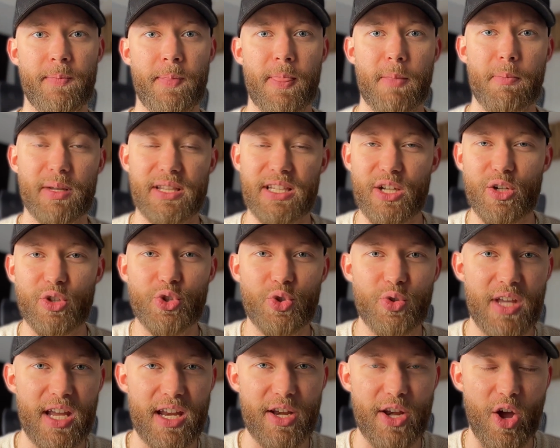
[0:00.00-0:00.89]
But little do
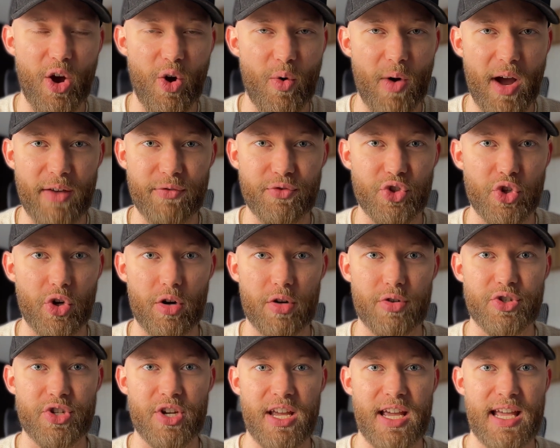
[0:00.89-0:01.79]
they know, I've
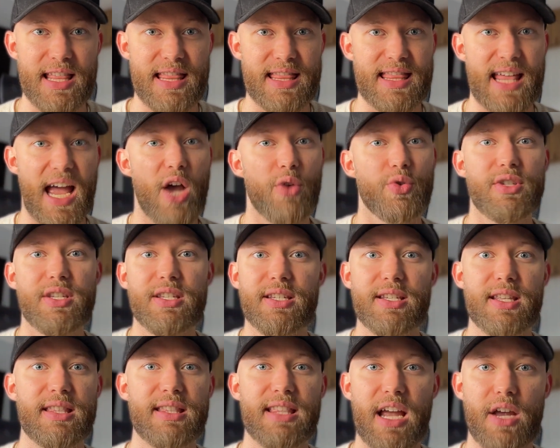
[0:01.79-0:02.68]
charged
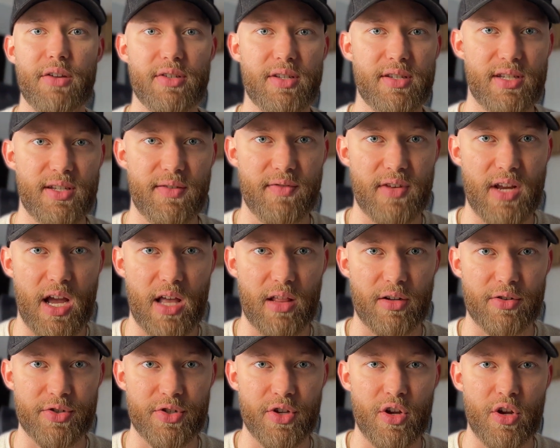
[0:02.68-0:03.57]
thousands and thousands of
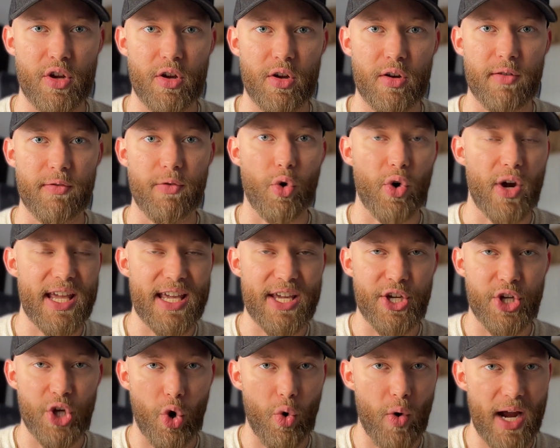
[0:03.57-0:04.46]
dollars for a
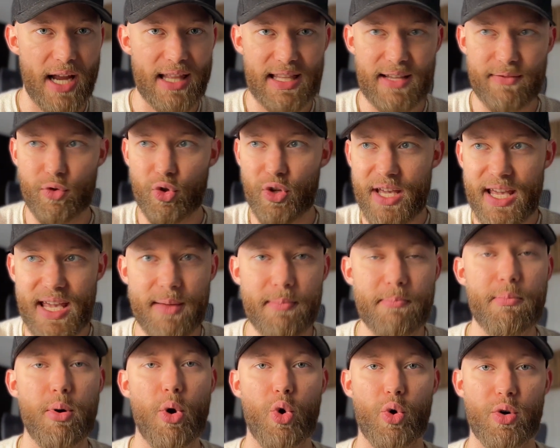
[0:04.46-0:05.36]
GoHighLevel
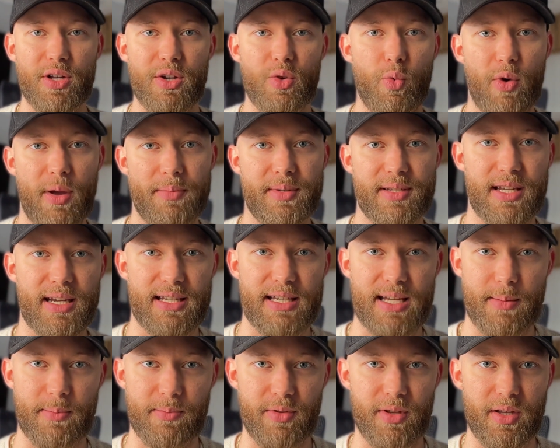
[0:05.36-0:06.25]
imported website
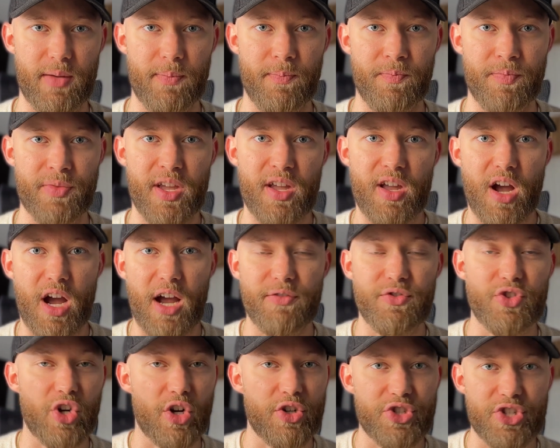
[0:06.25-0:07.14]
template. I've
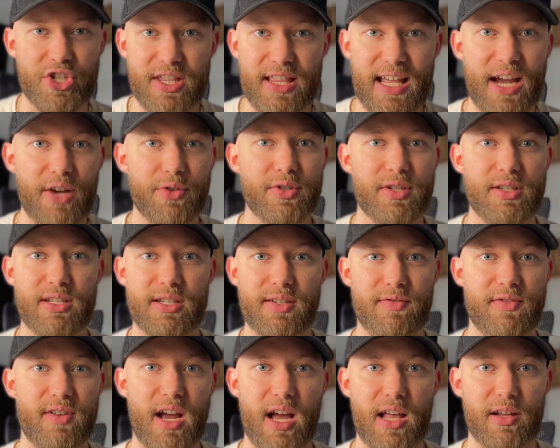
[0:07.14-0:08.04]
charged thousands
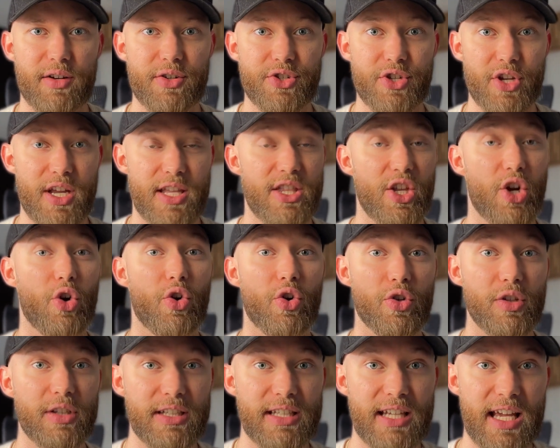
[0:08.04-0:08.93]
of dollars in the
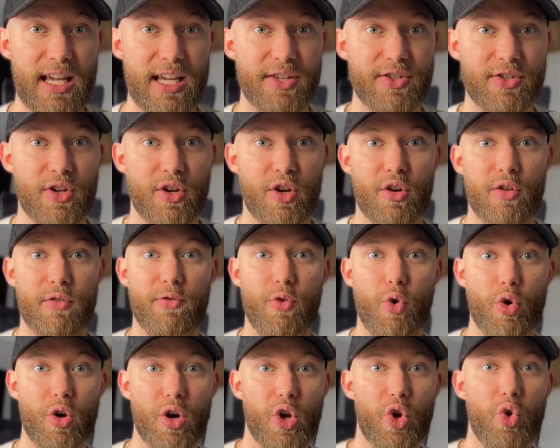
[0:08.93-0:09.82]
early days
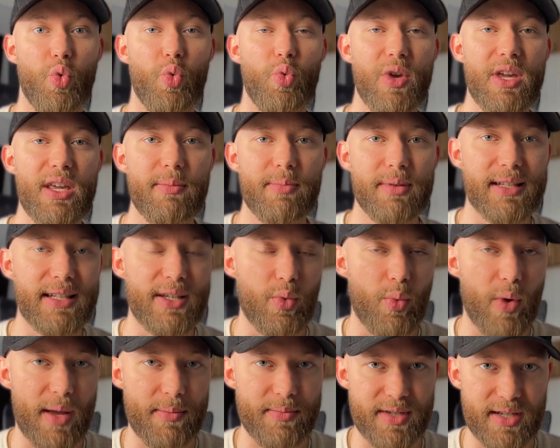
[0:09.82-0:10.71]
for Weebly
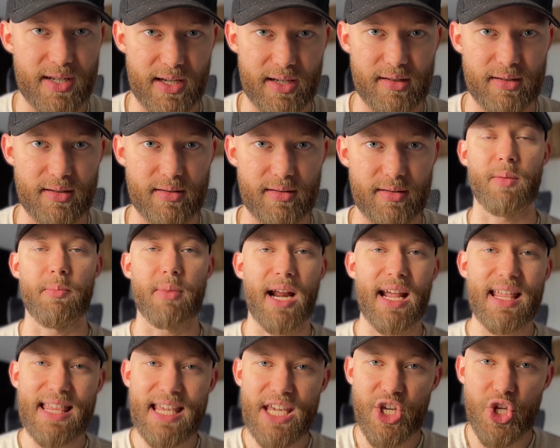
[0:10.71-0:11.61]
websites. But
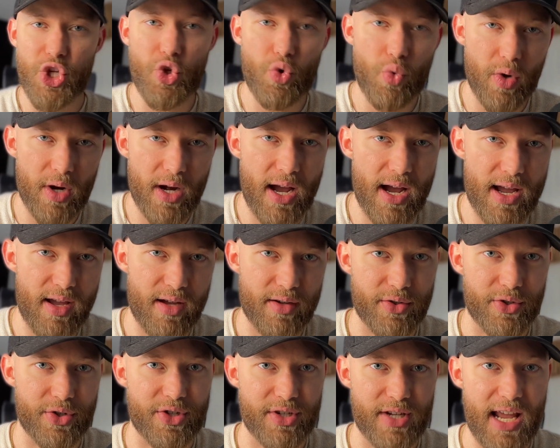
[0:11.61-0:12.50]
I think you and I
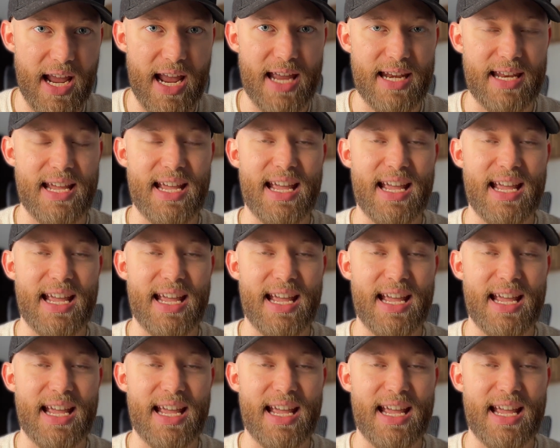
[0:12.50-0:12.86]
understand